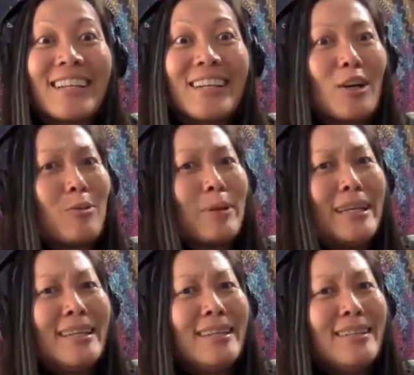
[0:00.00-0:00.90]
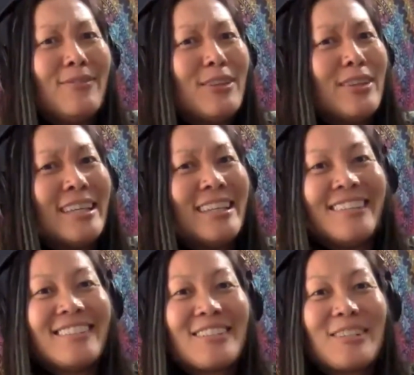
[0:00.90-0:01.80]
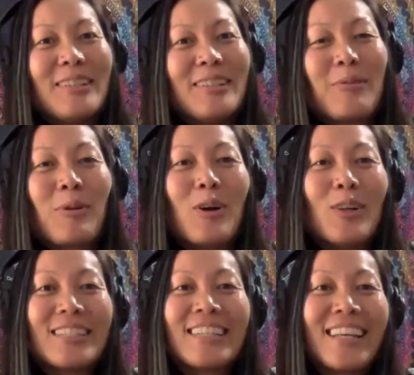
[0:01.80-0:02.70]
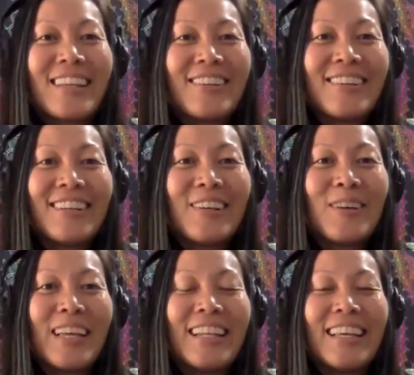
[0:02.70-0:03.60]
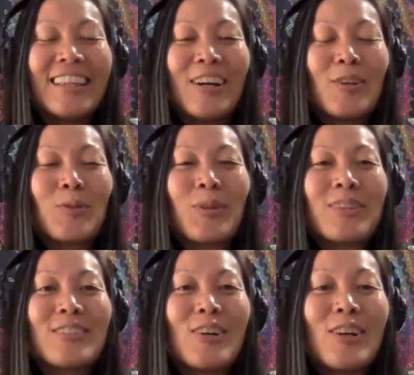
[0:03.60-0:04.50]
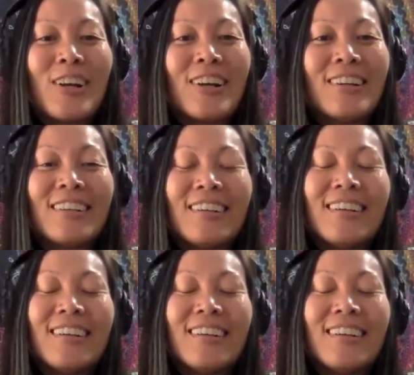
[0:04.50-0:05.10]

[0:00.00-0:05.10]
Like, are we feeling still like we're all together, hitting our North Star?